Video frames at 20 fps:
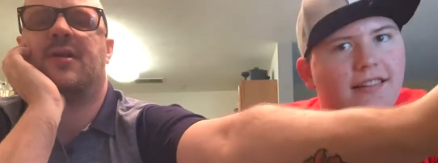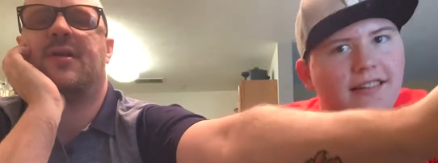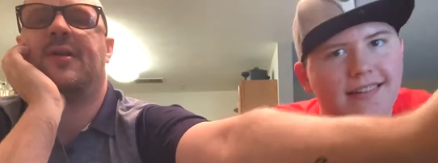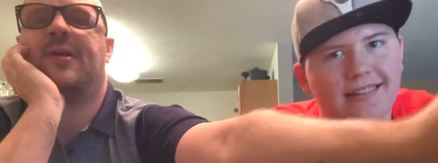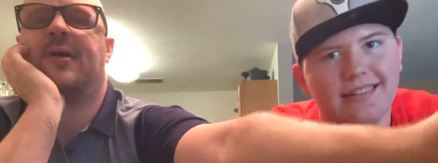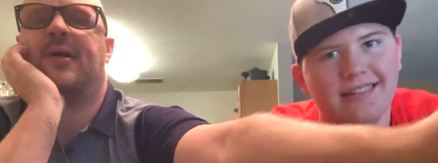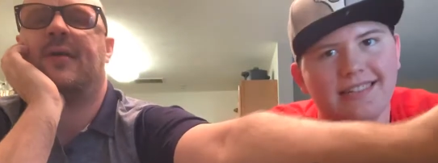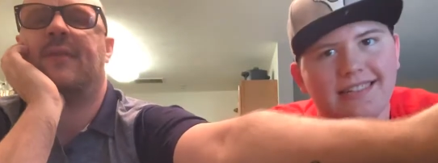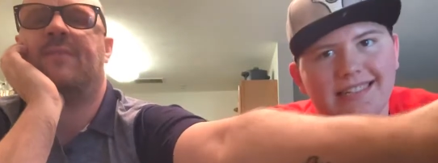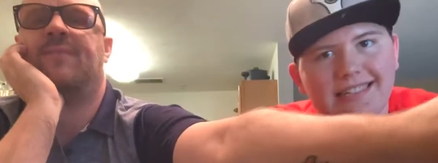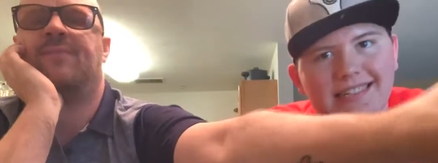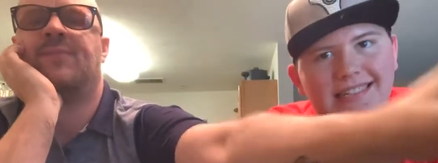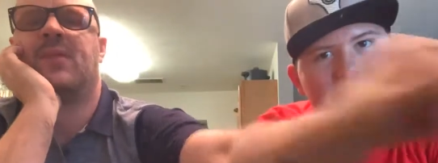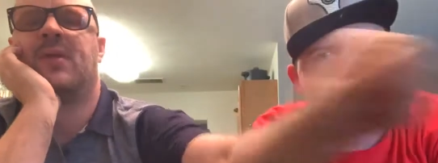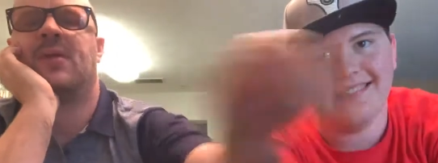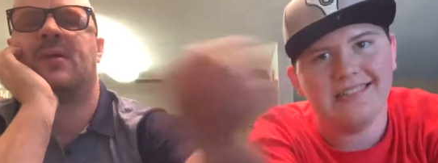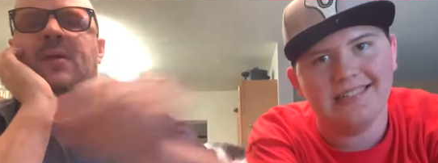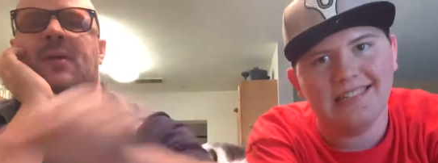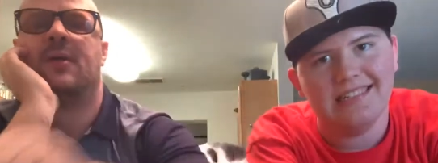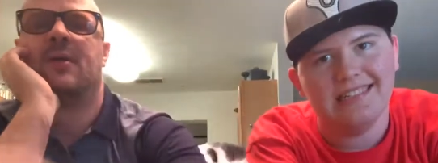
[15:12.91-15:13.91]
Speaker 1: and I.
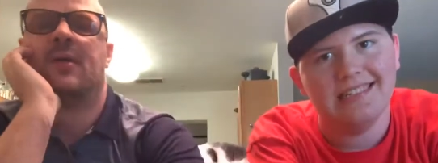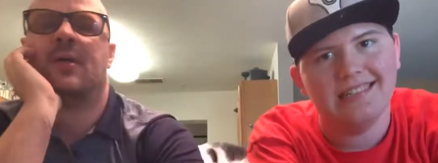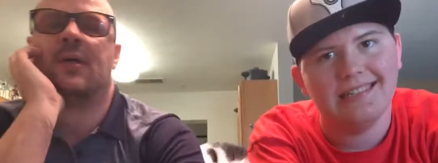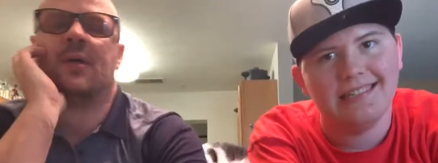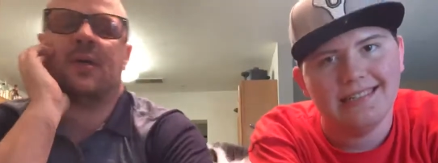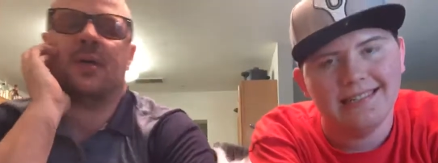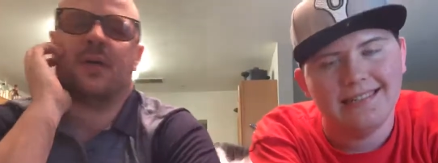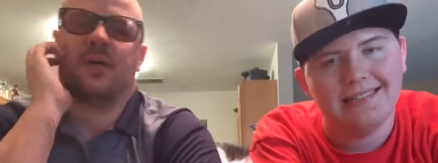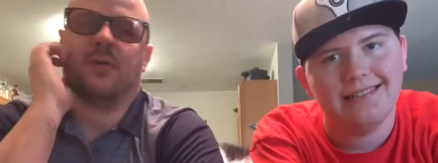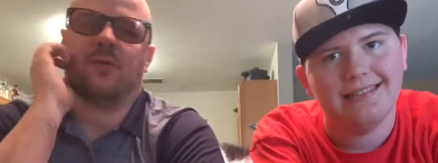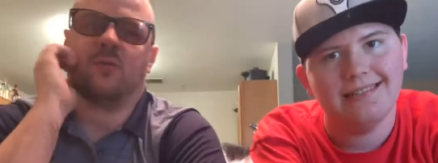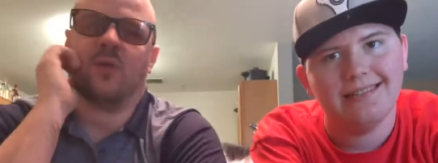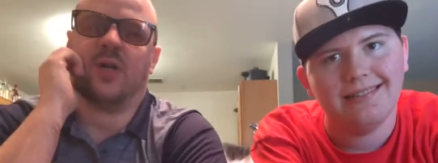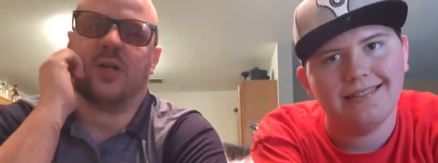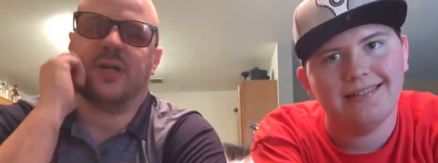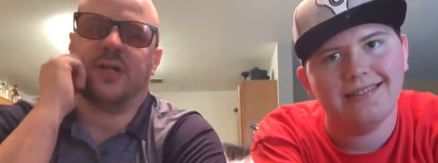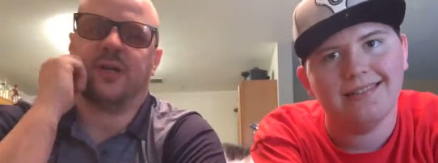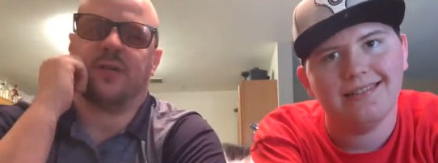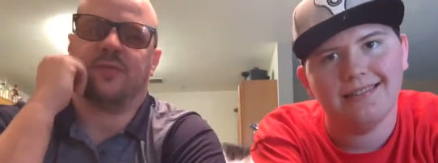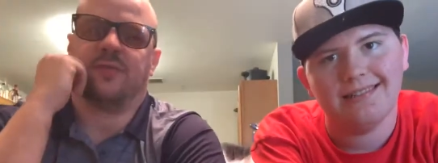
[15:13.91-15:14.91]
Really good